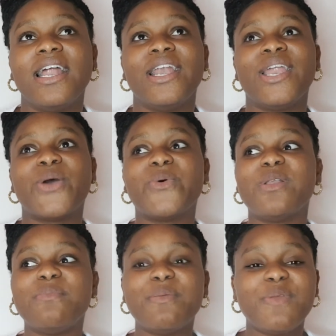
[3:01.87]
there will
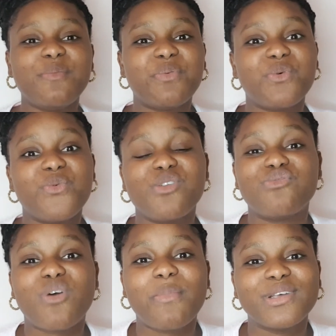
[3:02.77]
be people who will
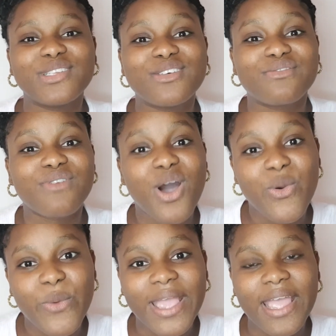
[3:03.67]
rub us the
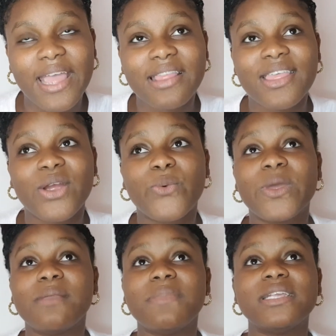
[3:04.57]
wrong way. There
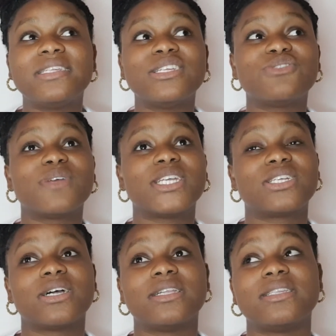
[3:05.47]
will be
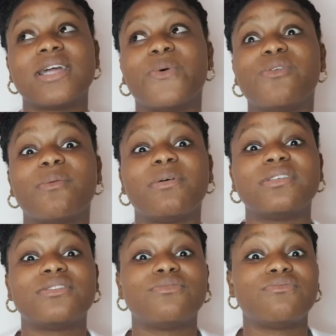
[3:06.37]
situations that will rub us
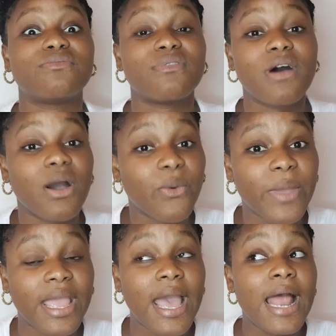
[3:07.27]
the wrong
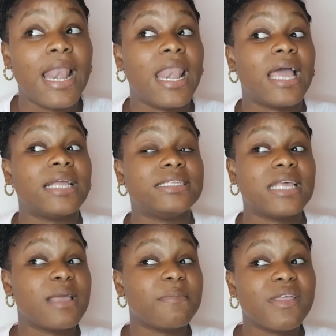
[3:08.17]
way. Like,
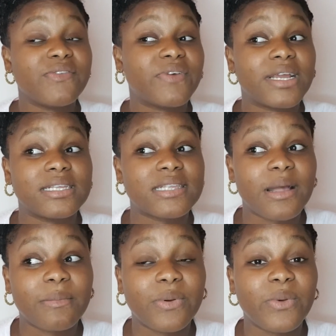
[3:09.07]
take me for
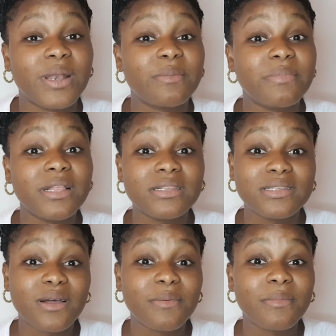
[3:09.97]
example, when the bills
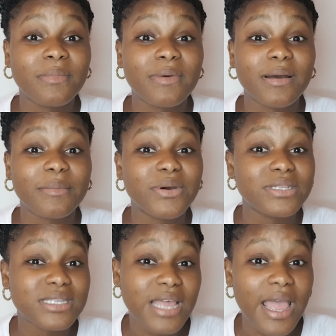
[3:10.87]
come a
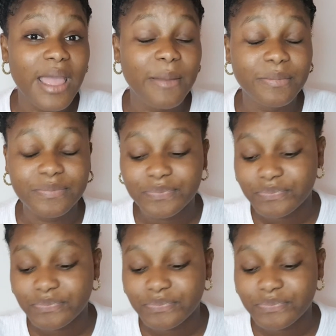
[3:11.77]
month time,